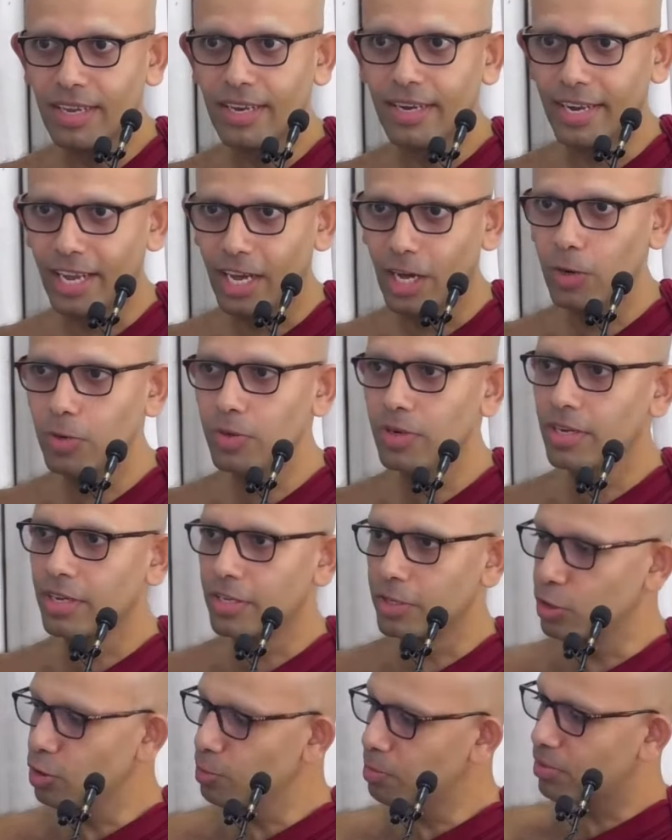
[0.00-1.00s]
Now
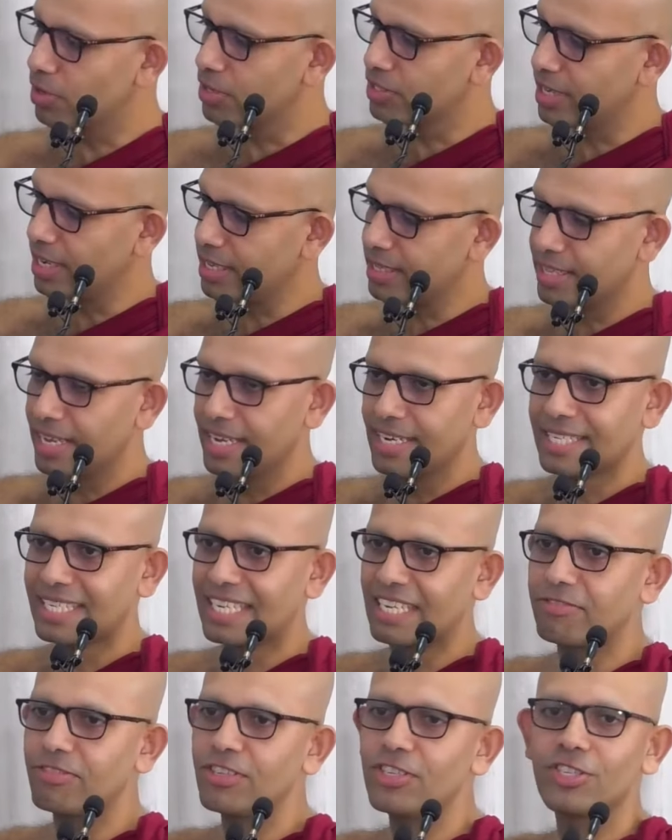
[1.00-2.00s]
you project that
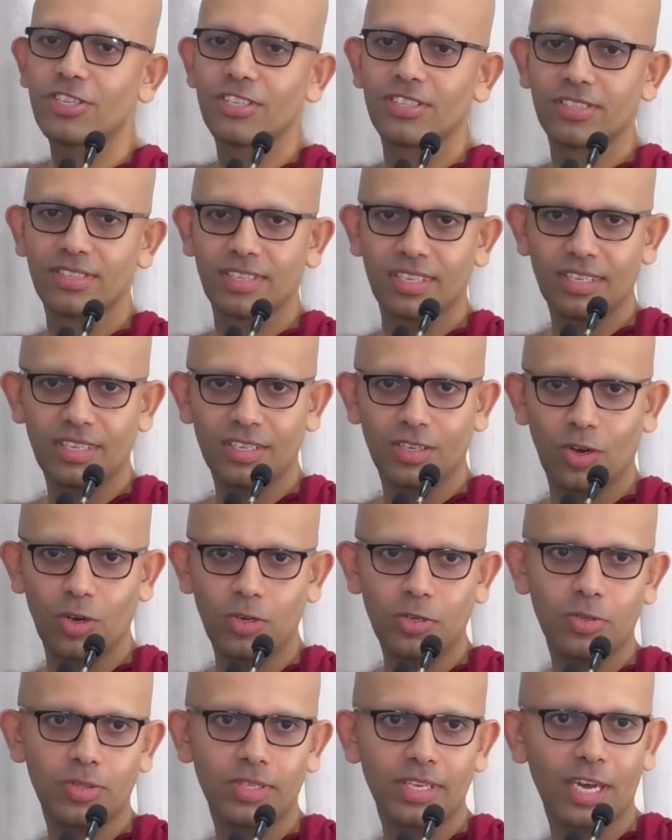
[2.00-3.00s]
deficiency
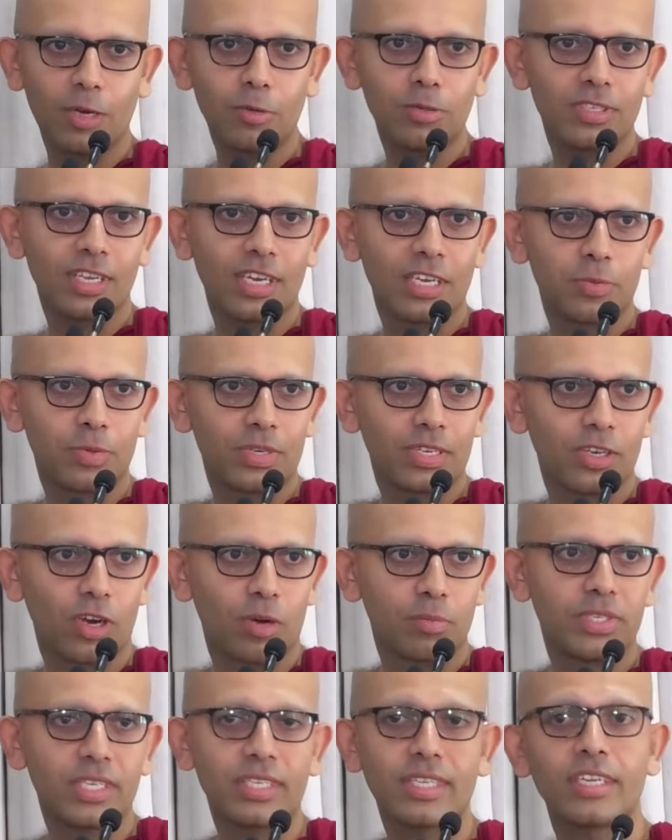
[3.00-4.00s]
onto the outside world
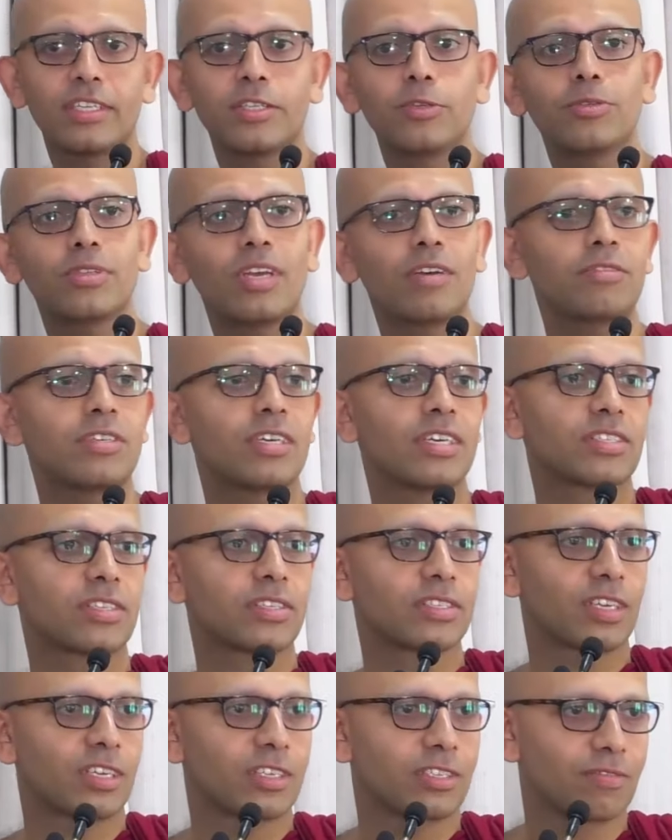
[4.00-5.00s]
object and you suffer as a
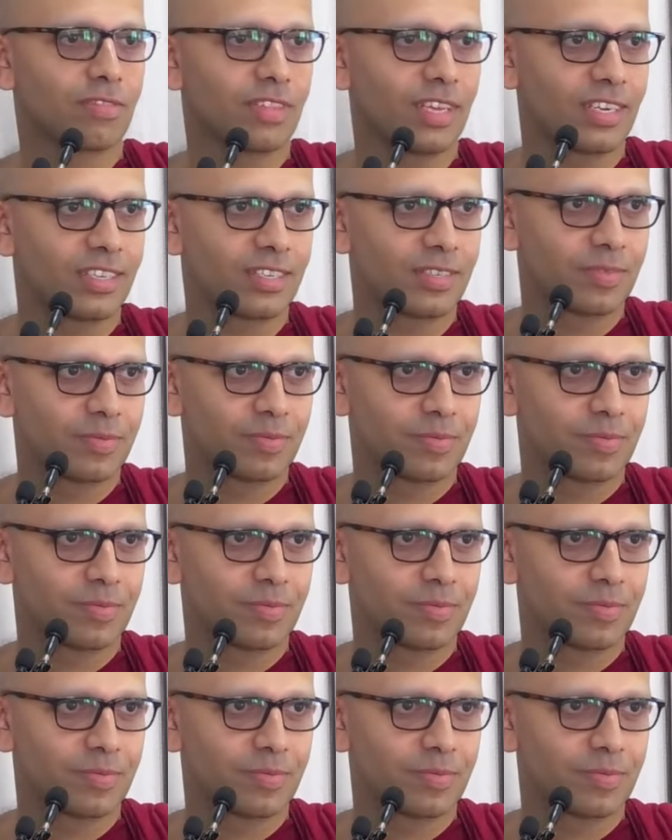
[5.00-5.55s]
result of that.